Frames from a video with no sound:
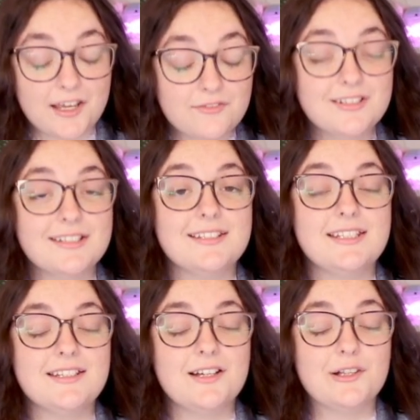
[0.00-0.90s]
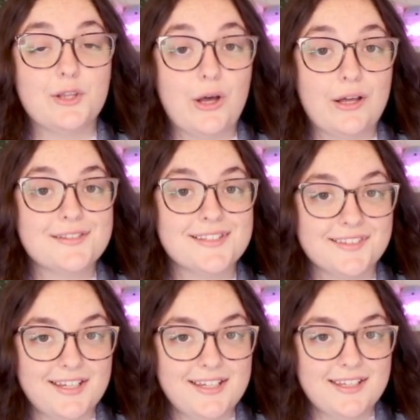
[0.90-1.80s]
definitely a lot to
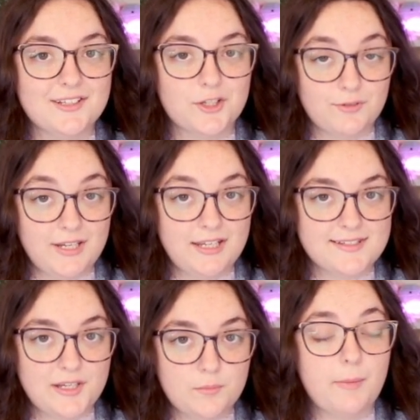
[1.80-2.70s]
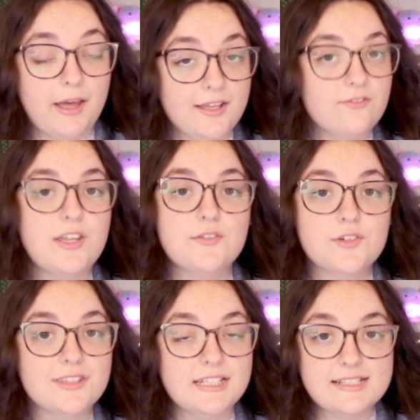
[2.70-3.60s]
like in Create a Sim. My
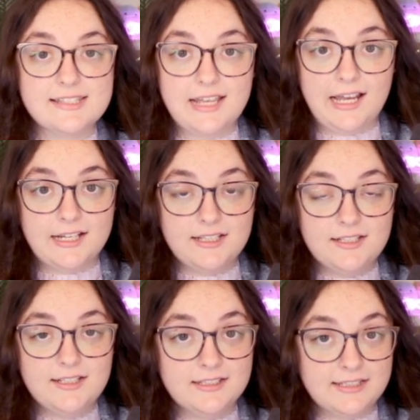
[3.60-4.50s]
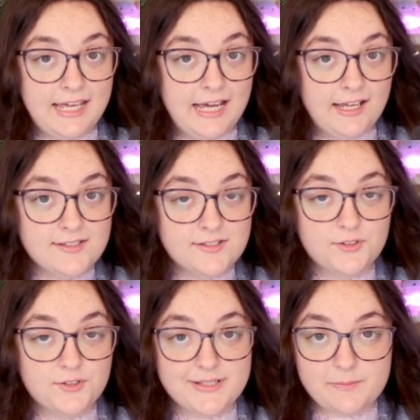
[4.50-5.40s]
favorite things added in CAS
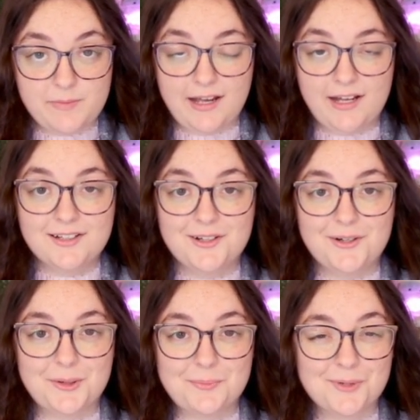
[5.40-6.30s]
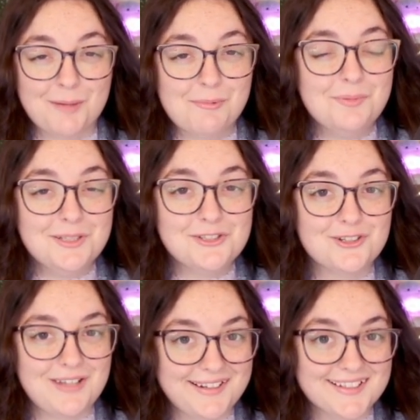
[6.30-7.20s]
for this pack are probably
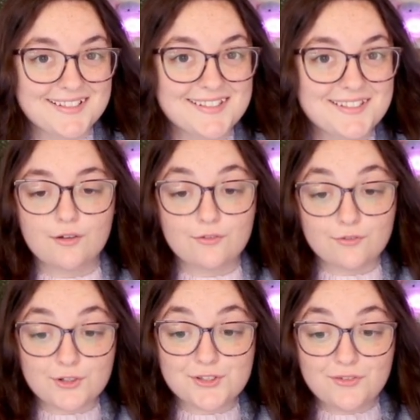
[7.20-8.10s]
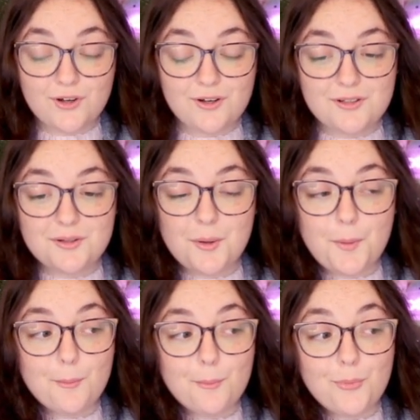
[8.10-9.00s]
genetics. First of all,
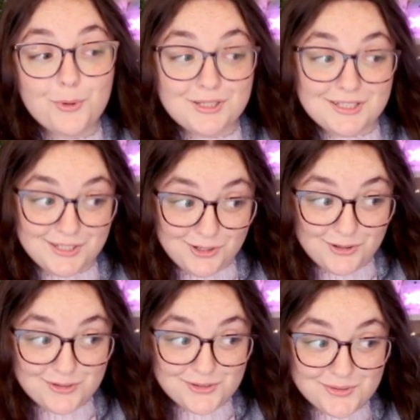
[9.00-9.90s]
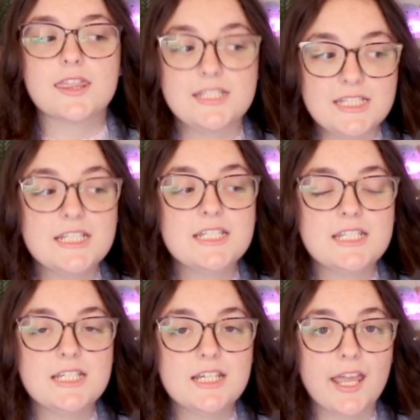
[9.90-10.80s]
pointy ears. The
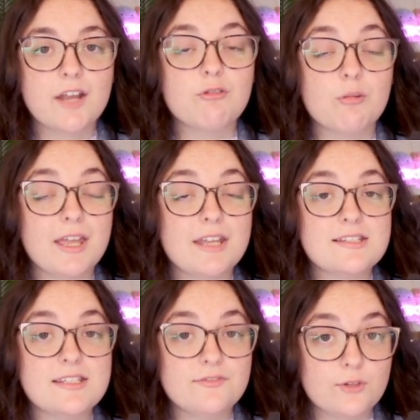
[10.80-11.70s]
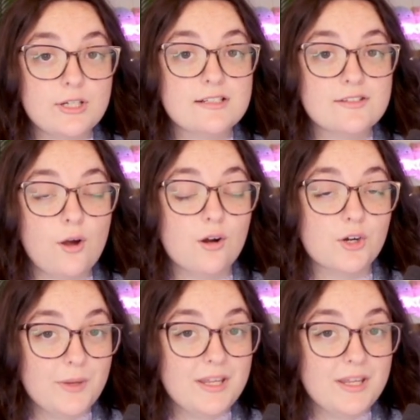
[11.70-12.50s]
D&D and romantasy freaks are